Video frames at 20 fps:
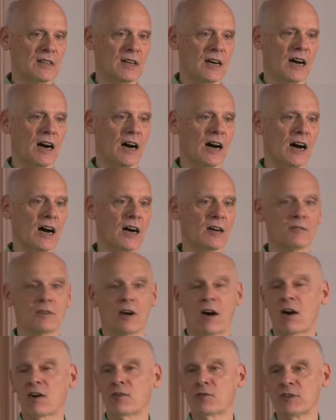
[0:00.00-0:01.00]

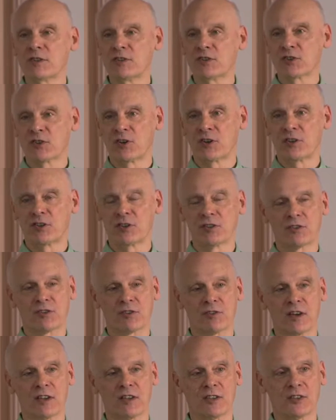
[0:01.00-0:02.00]
Our research is
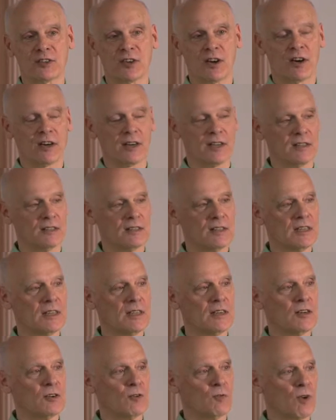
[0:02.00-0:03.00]
trying to target
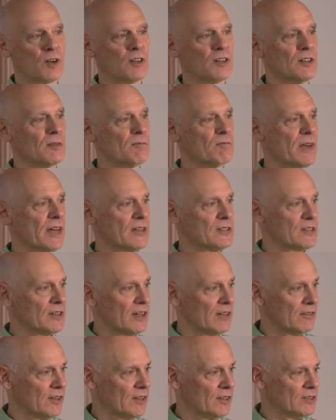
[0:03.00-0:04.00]
what are the best
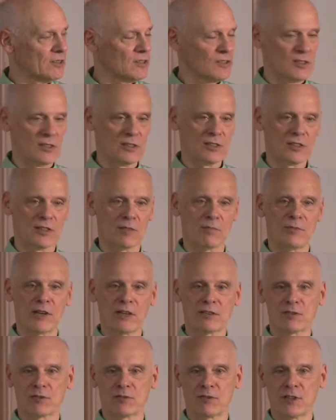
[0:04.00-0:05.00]
evidences, the
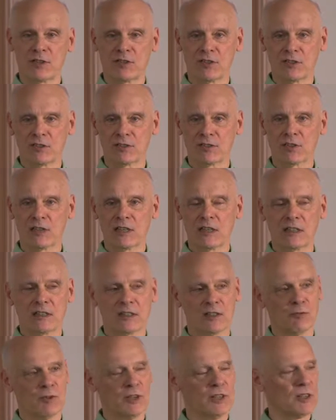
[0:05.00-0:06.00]
best reasons
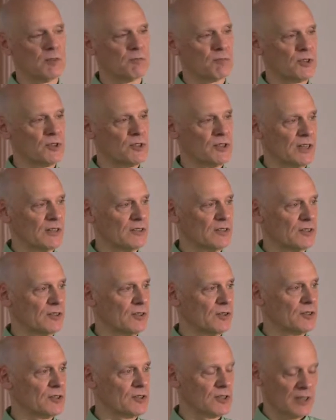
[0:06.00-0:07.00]
that we can present to
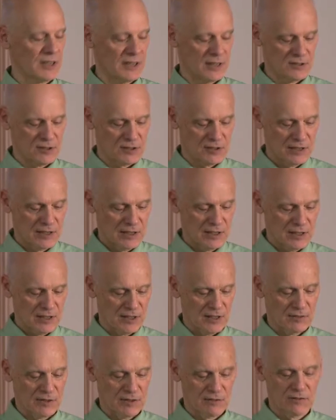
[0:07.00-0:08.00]
those kinds
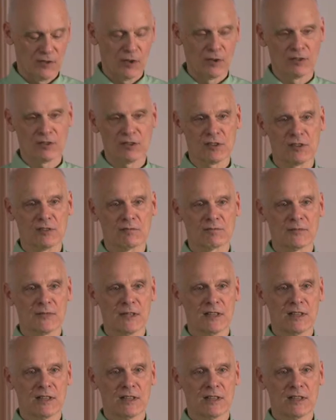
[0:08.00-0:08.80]
of folks.